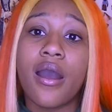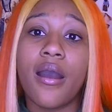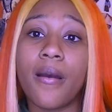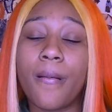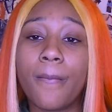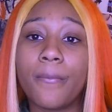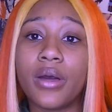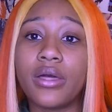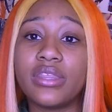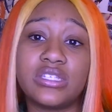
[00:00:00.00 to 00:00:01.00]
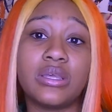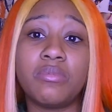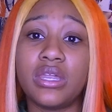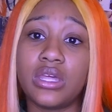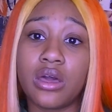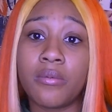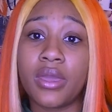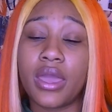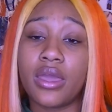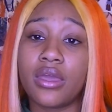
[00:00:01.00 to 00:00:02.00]
Um, this is a medium
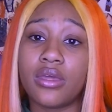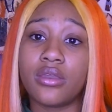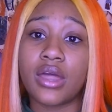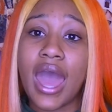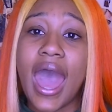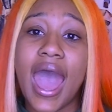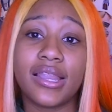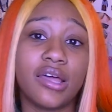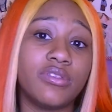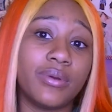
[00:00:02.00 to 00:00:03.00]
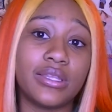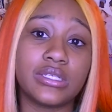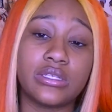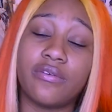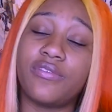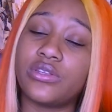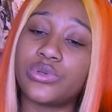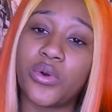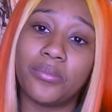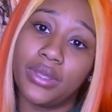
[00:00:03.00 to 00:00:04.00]
and I love the way this fits
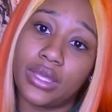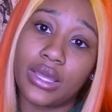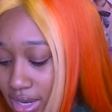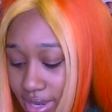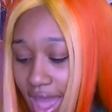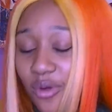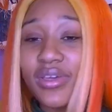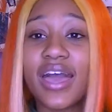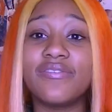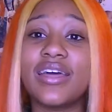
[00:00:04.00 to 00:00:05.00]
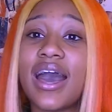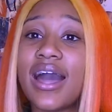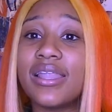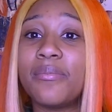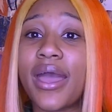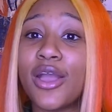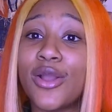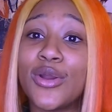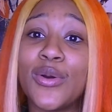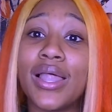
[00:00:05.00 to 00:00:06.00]
on me. Now we have the Hollaback
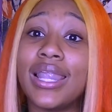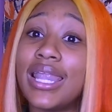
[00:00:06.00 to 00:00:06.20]
Girl